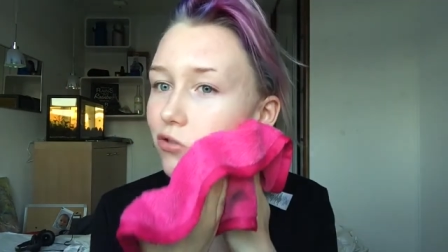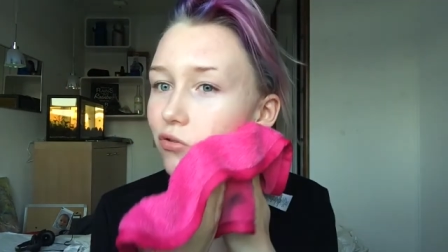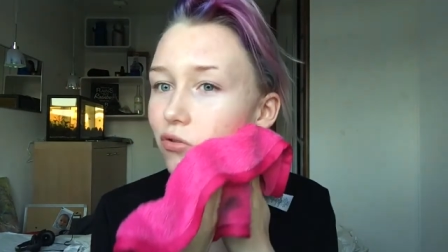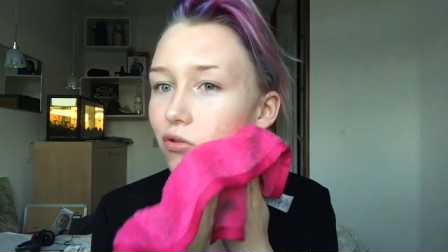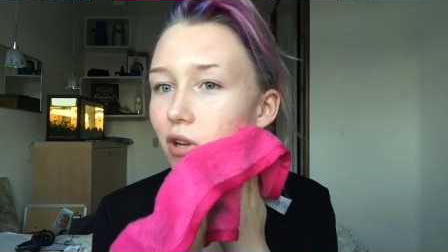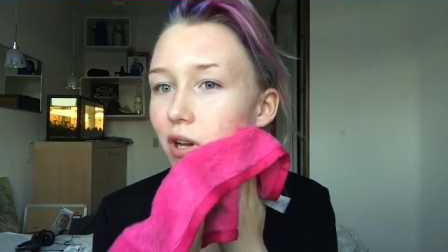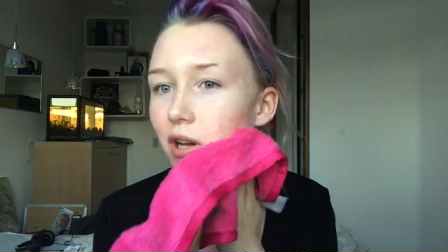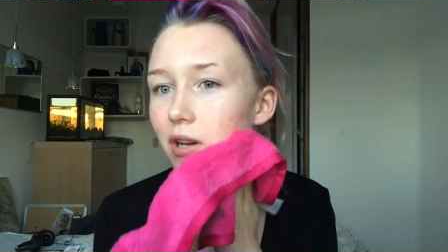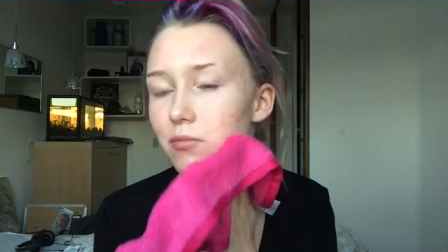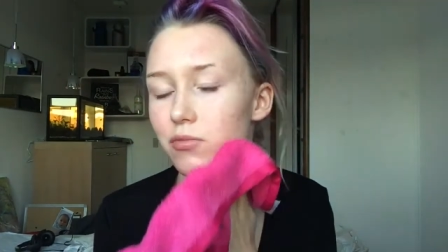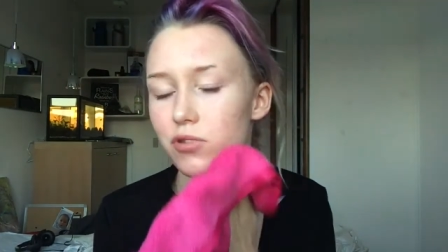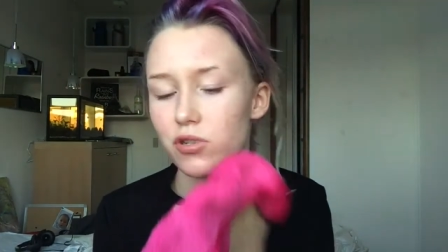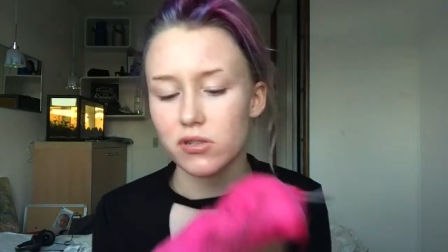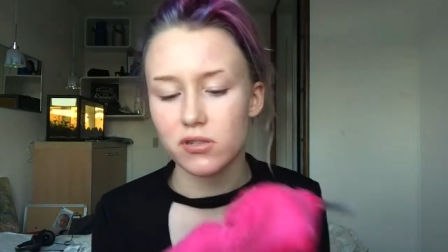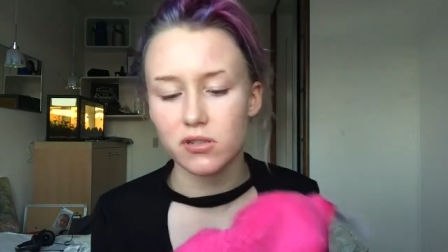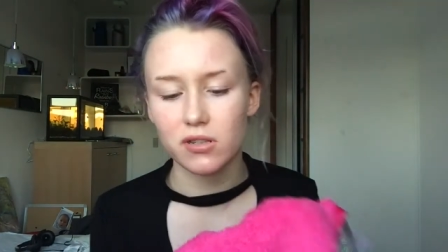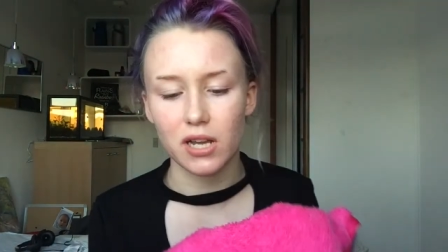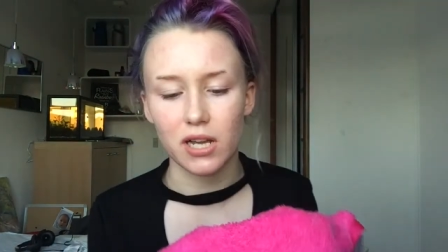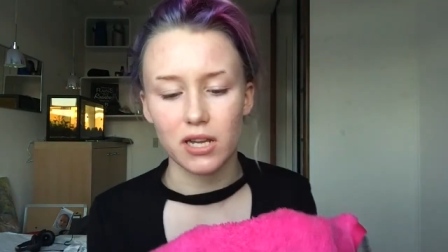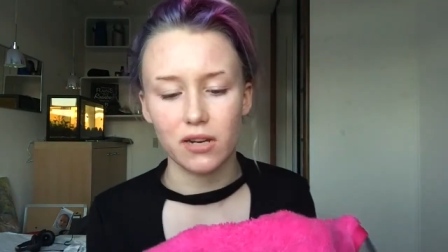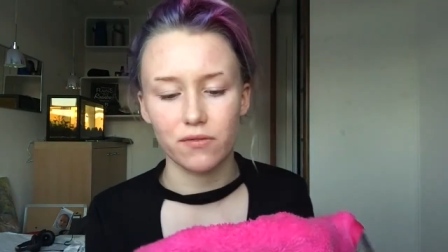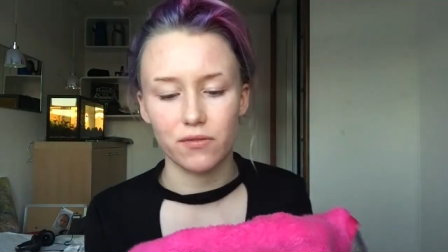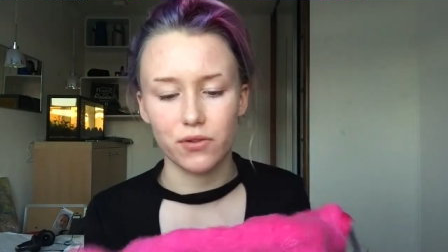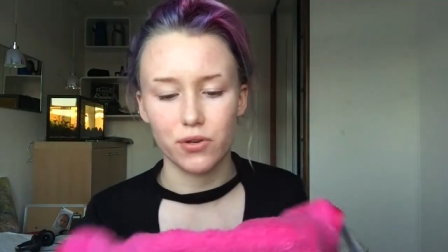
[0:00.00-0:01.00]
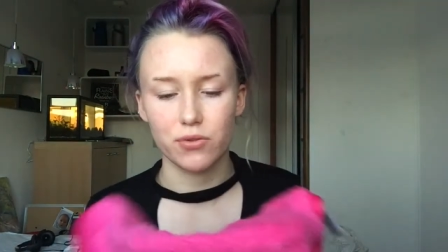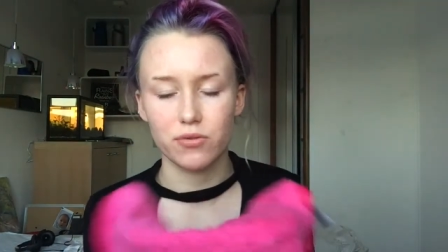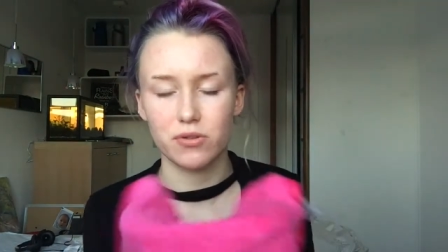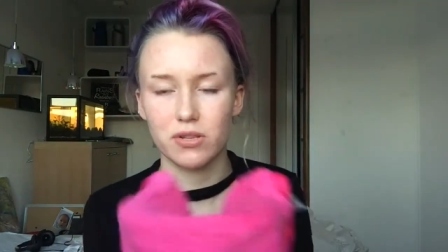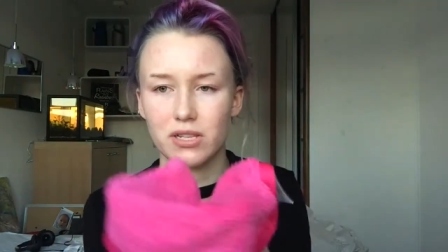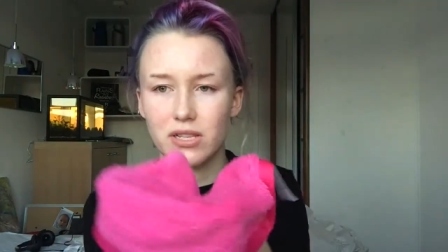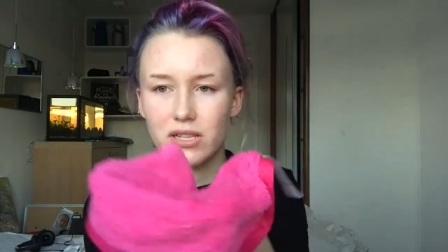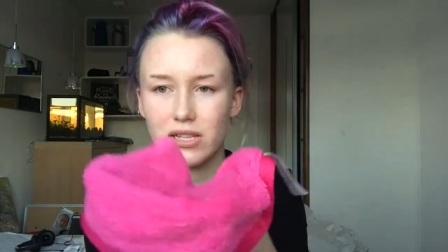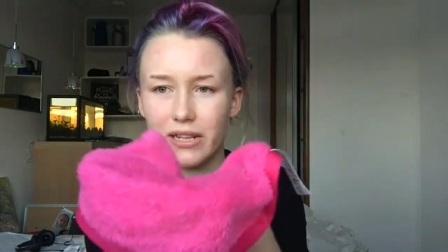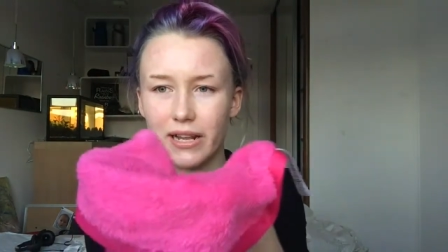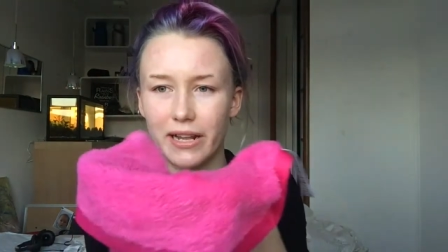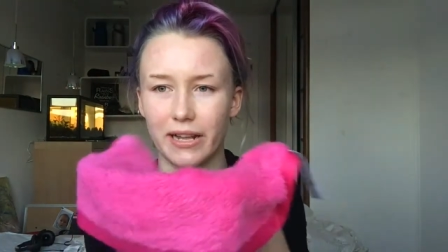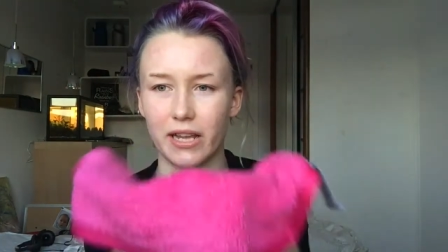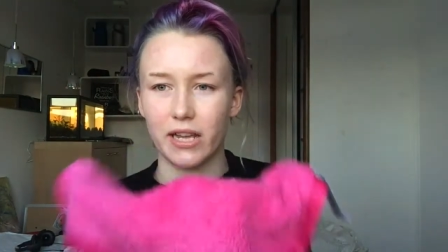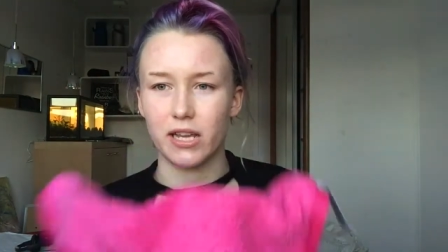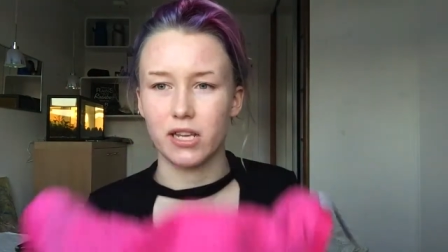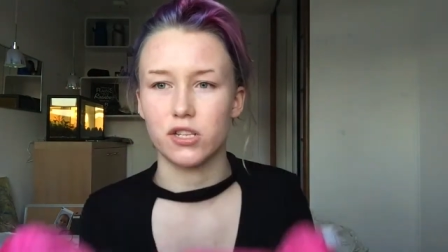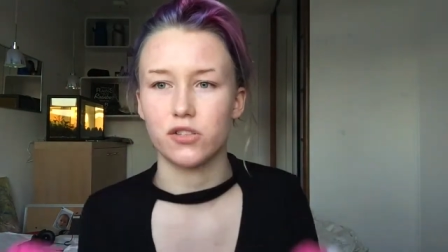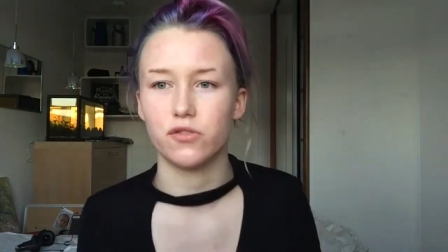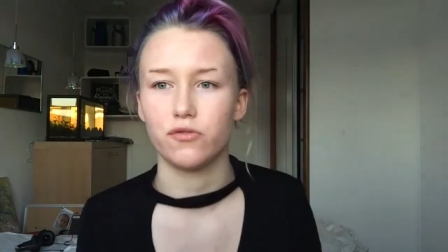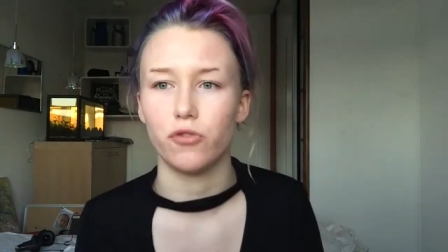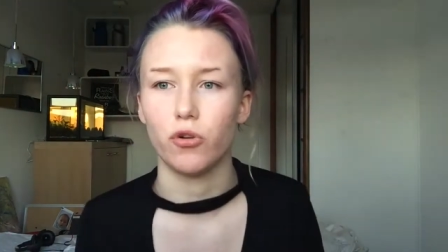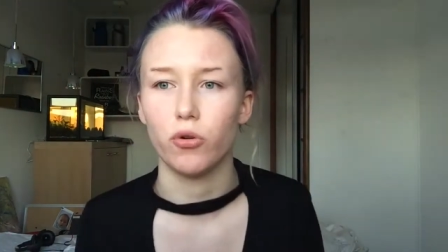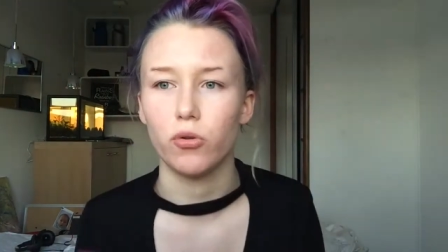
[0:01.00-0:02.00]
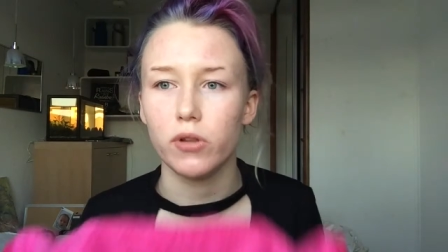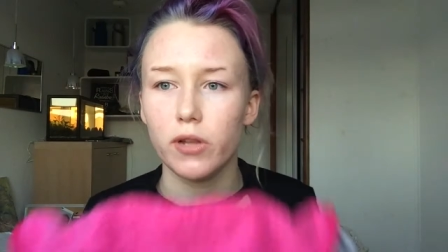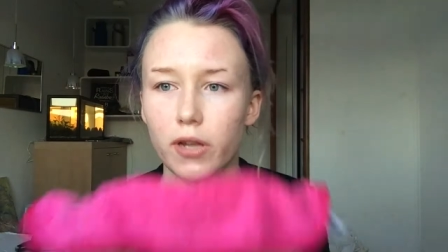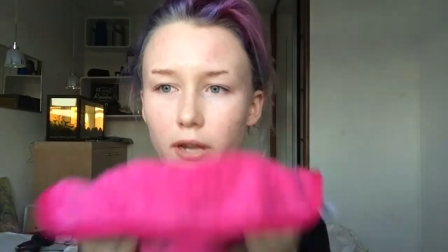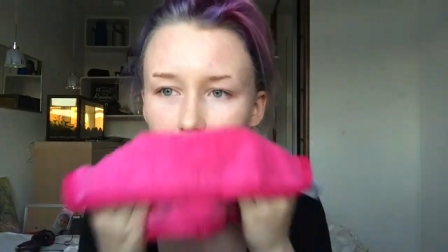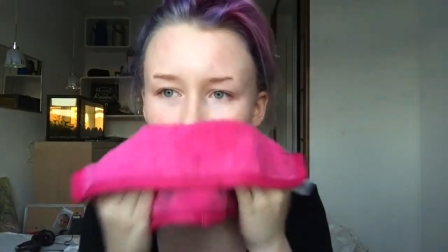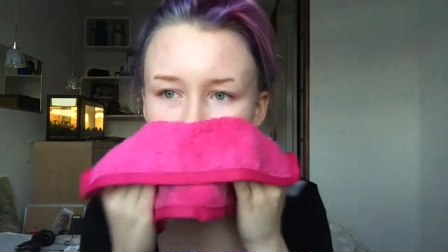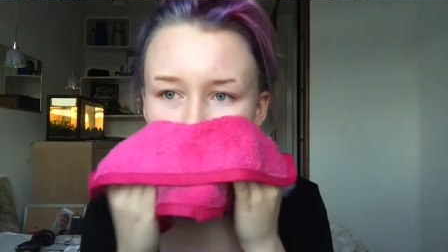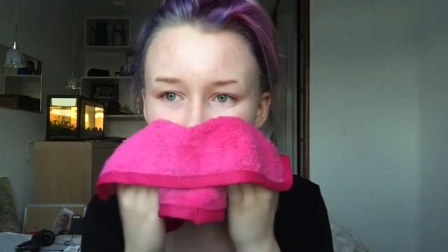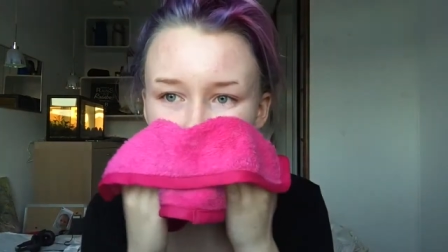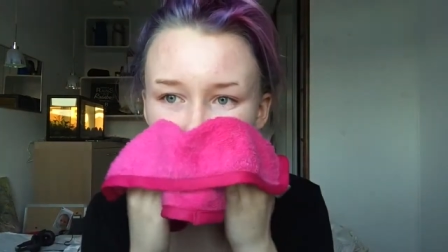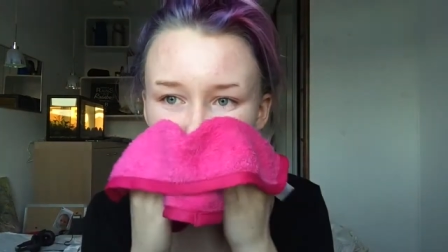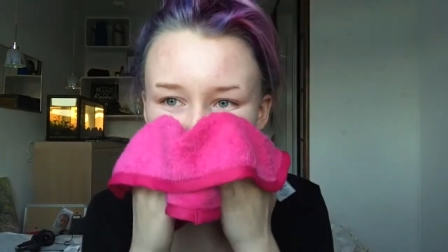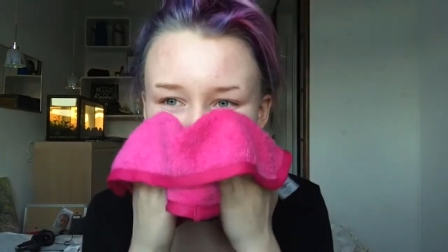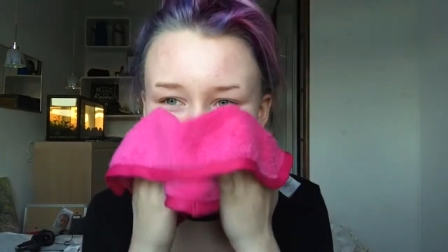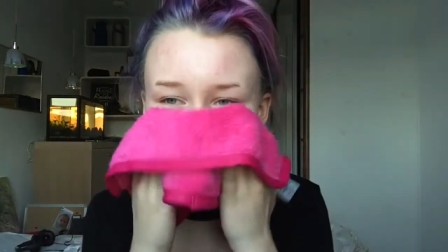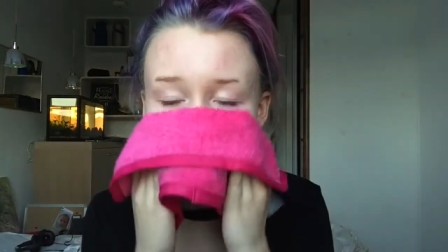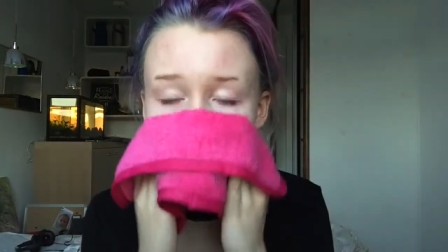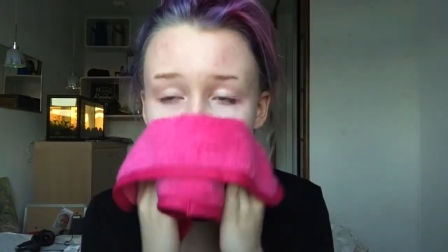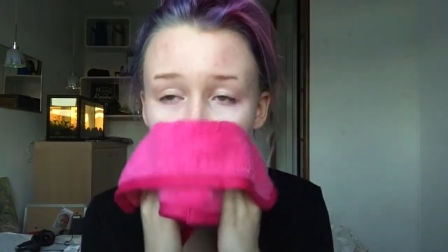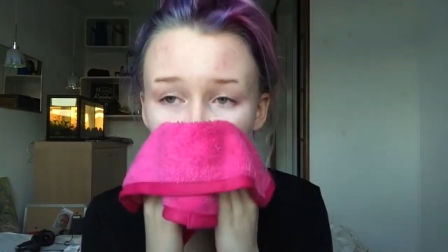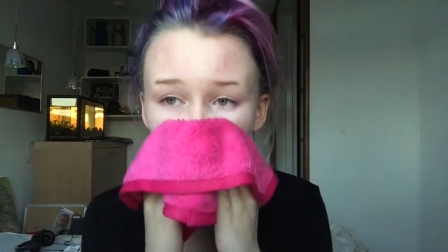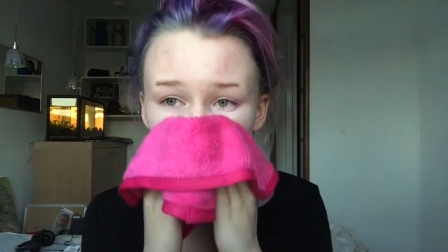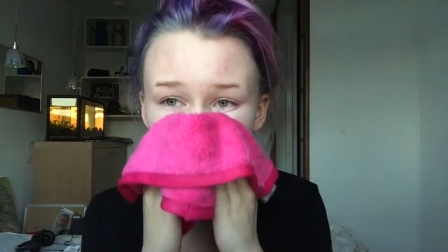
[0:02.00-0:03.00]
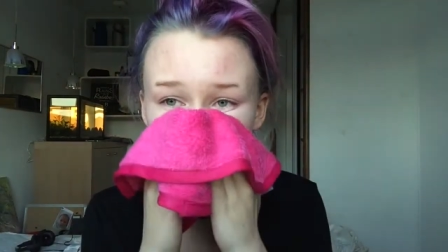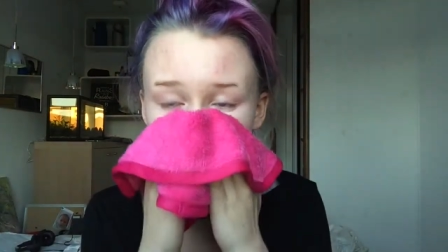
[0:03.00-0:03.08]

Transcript: so now I'm just kind of using the like exfoliating side.